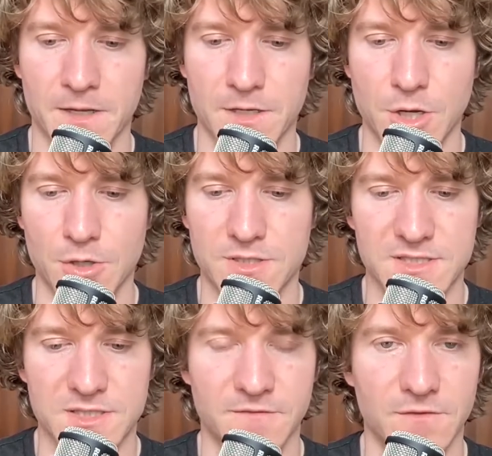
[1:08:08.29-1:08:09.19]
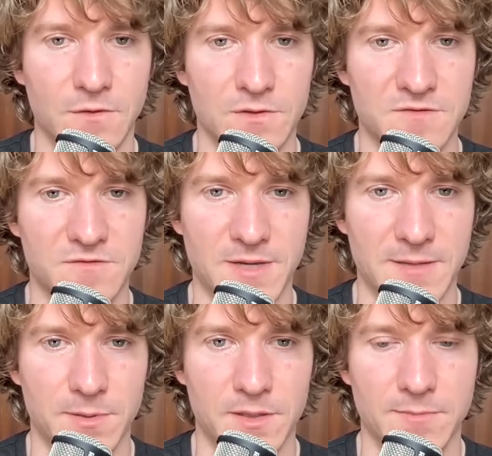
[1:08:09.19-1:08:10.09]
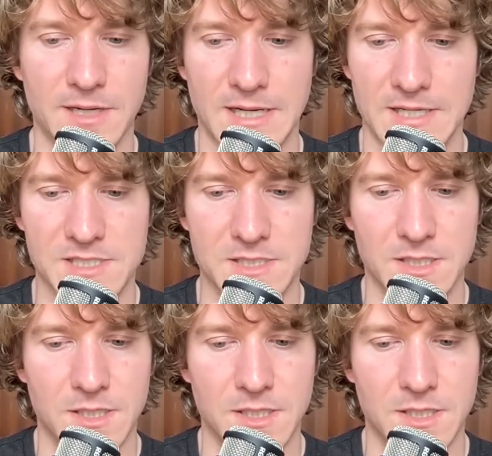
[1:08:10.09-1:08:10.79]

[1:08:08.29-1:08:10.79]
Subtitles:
notice the flaws of the people in the past,